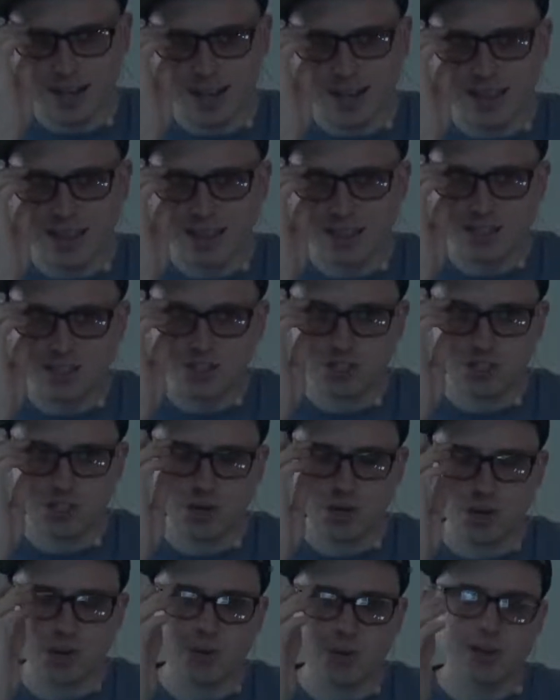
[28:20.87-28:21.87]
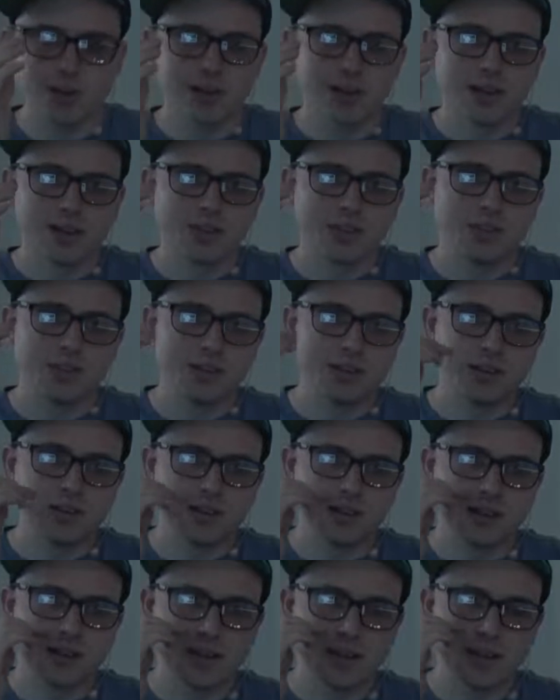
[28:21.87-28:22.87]
like to show
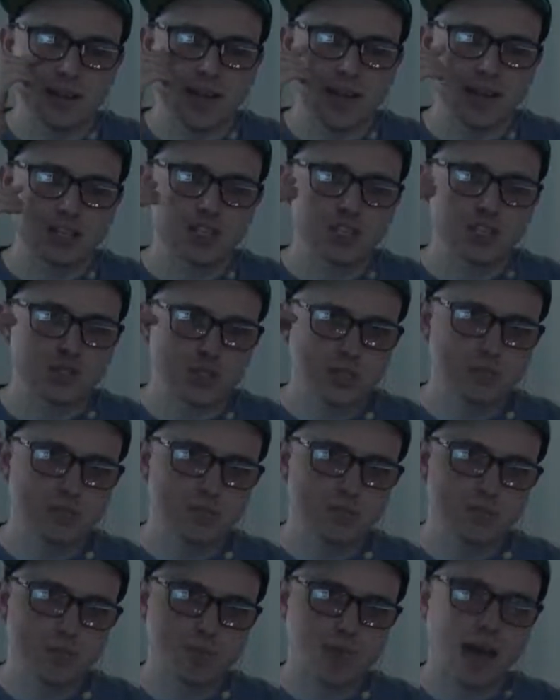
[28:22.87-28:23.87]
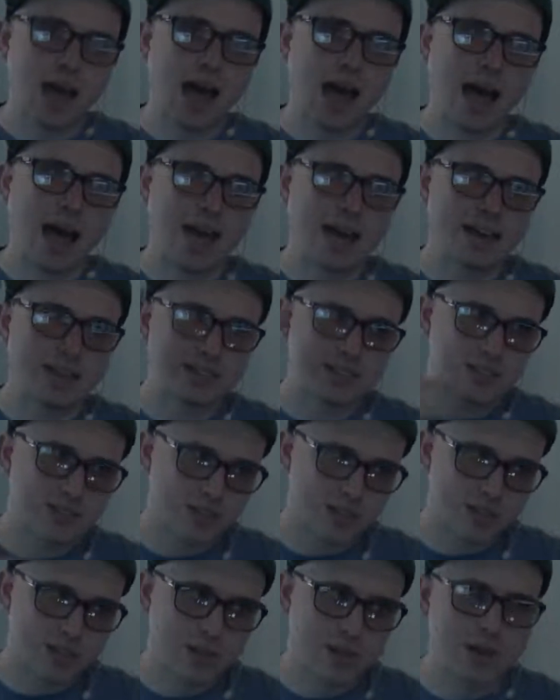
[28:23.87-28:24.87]
the extremes from the highs to
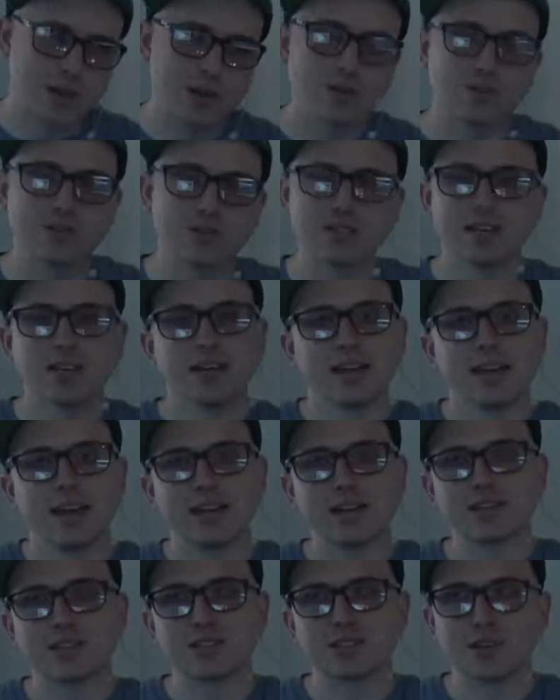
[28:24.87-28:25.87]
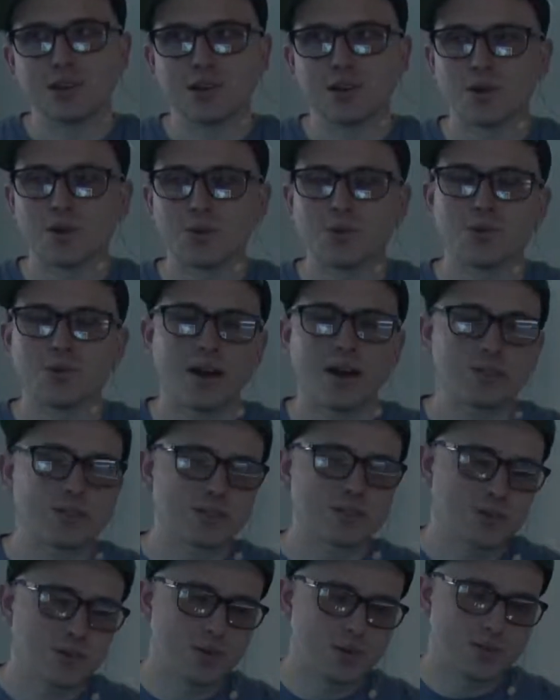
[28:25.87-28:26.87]
the lows. And so I
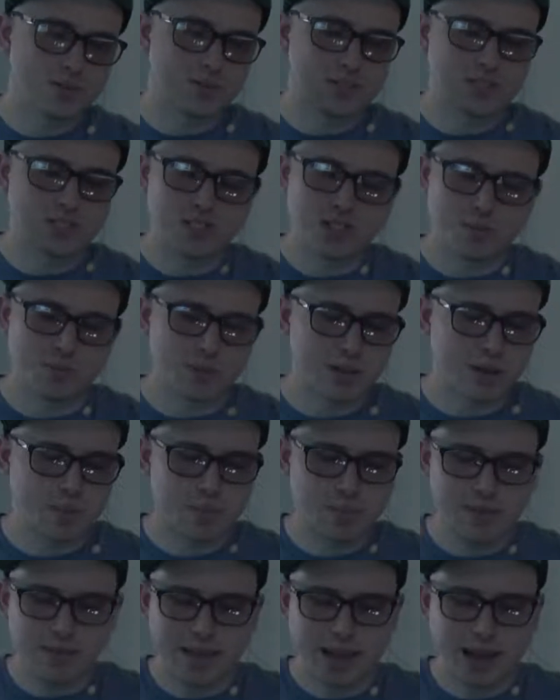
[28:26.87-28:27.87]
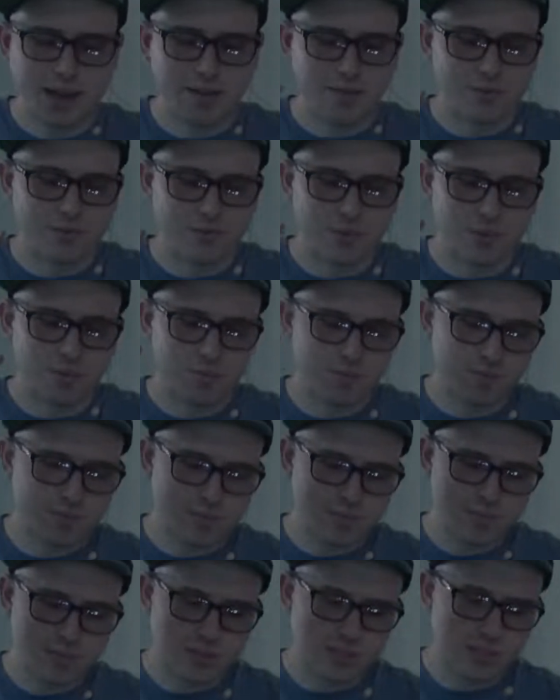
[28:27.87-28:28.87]
was jumping up and down from
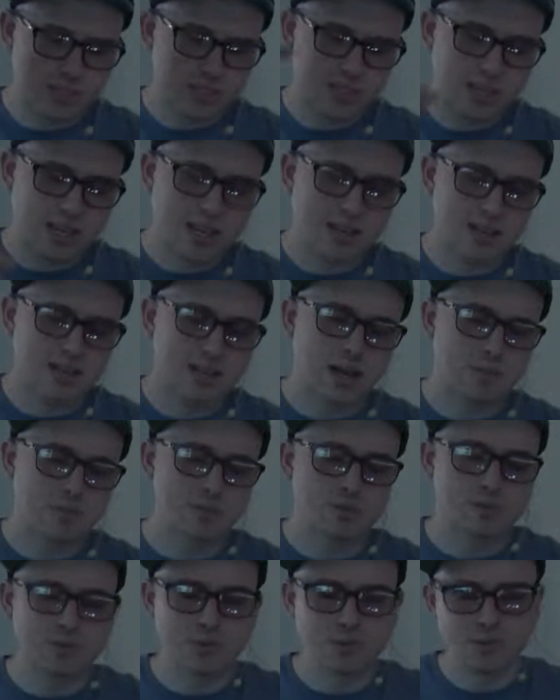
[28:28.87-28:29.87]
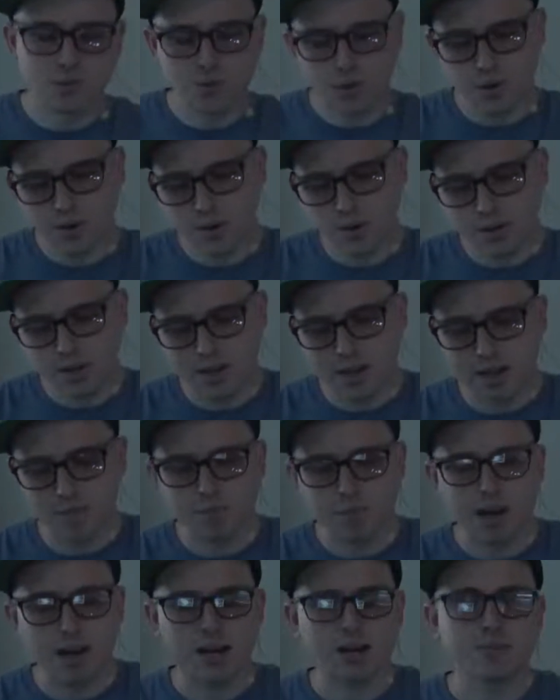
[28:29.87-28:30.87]
standing on top of stools, going all the way down the
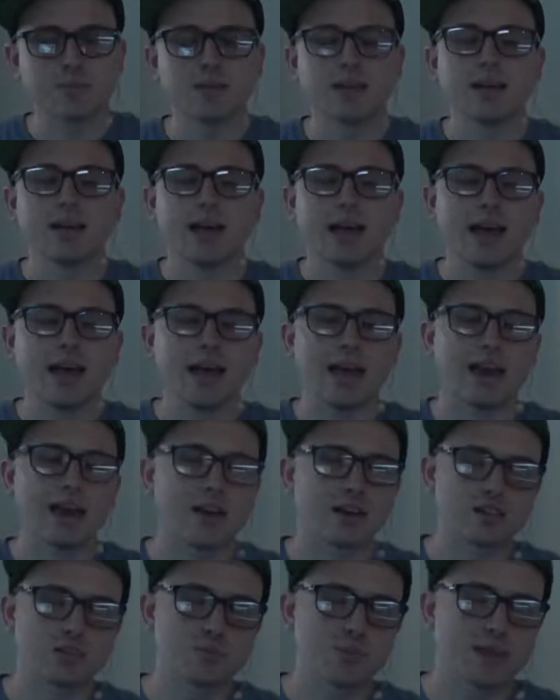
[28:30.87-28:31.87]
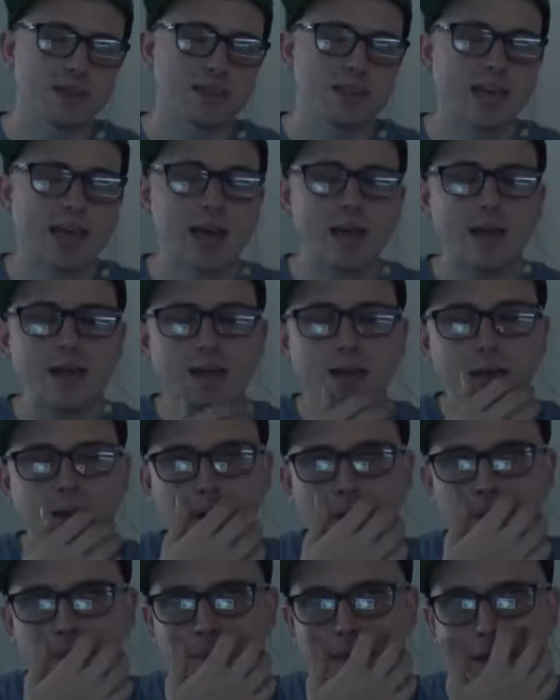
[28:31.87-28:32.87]
bottom. And I'll explain that
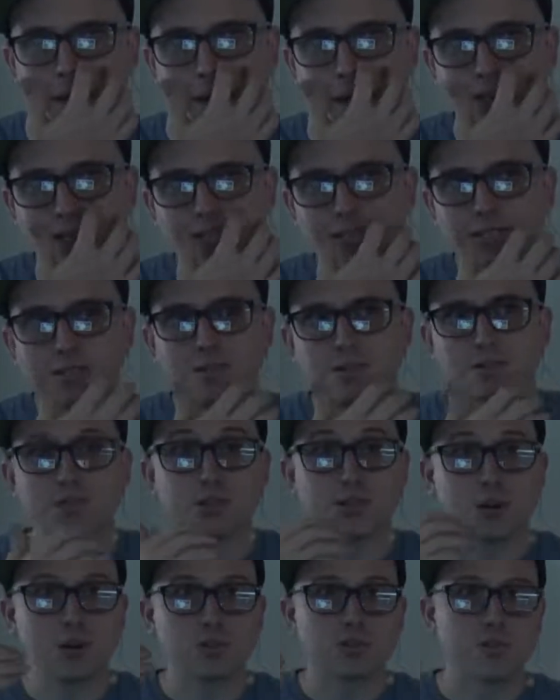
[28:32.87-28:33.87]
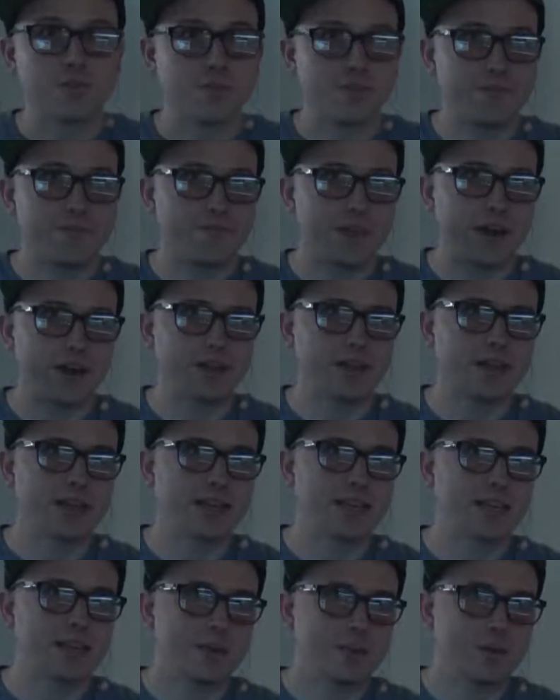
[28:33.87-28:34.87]
because, Joseph felt
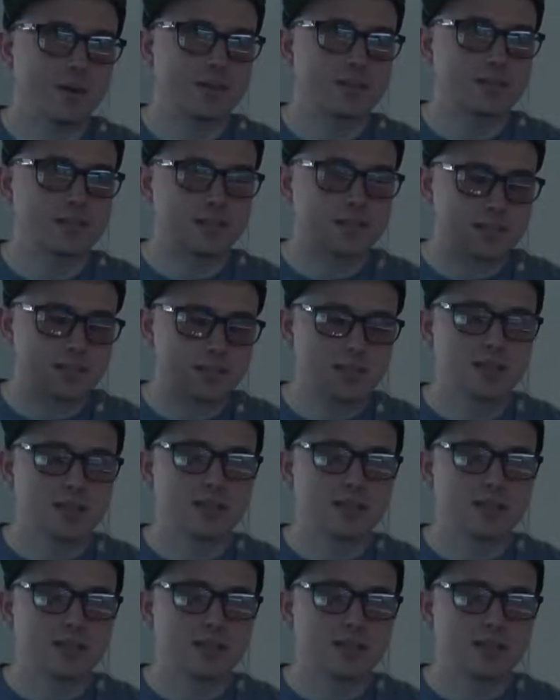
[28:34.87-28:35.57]
like he was